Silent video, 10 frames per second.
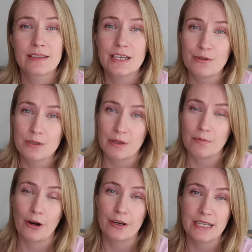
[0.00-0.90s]
The difference with the
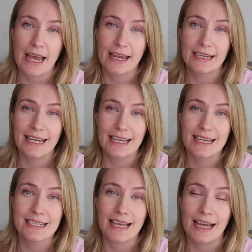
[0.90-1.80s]
Pro 10
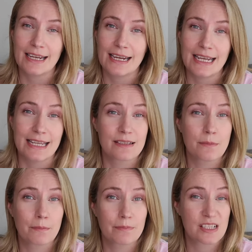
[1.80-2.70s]
is that it is
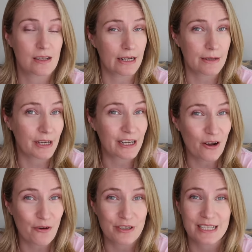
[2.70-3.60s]
slightly bigger,
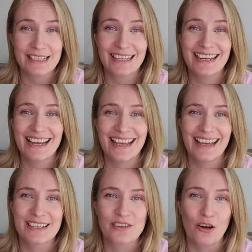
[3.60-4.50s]
obviously. It
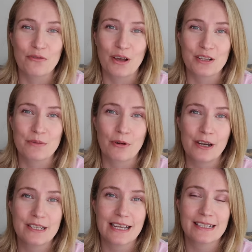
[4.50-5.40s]
has got a faster
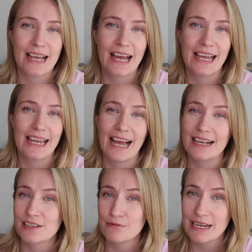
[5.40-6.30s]
processor. It
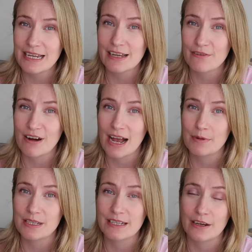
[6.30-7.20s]
has 3 gig of RAM
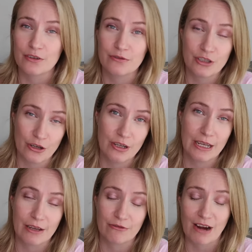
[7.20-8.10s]
instead of 2
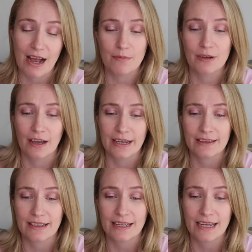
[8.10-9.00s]
gig of RAM
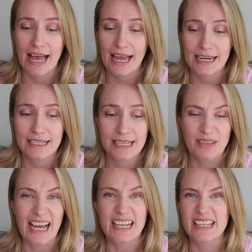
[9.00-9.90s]
like the 8.
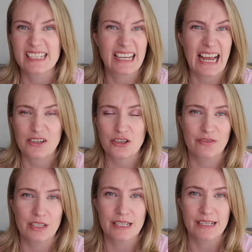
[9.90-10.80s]
And the selection
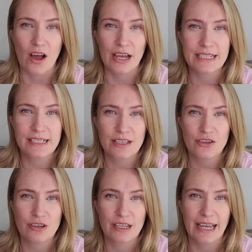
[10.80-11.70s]
of the designs that
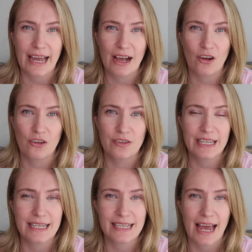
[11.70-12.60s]
you can get on
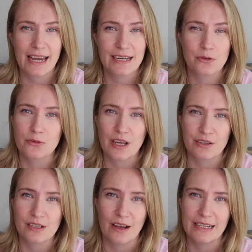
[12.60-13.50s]
the 10 is also
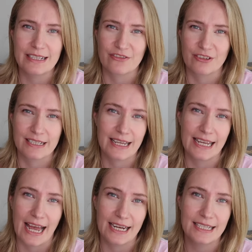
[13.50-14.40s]
slightly different to
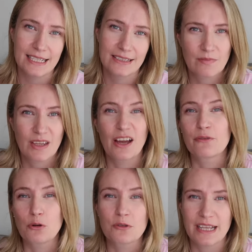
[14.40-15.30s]
the 8.
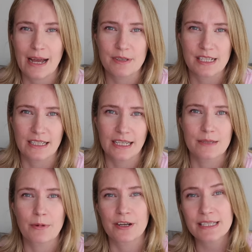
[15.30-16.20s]
Of course, the Amazon Kids
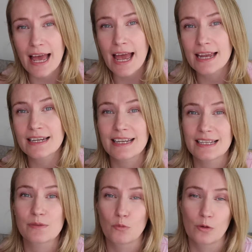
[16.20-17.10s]
Pro 10
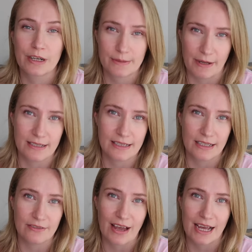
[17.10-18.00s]
is more
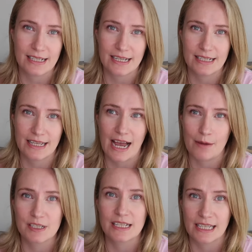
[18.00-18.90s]
expensive, as is the
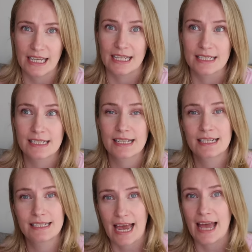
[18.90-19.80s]
Amazon Kids
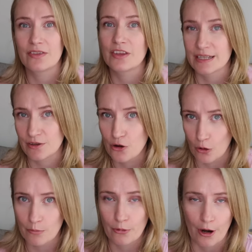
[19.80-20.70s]
10 that is a
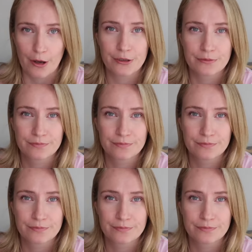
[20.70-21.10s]
non-Pro.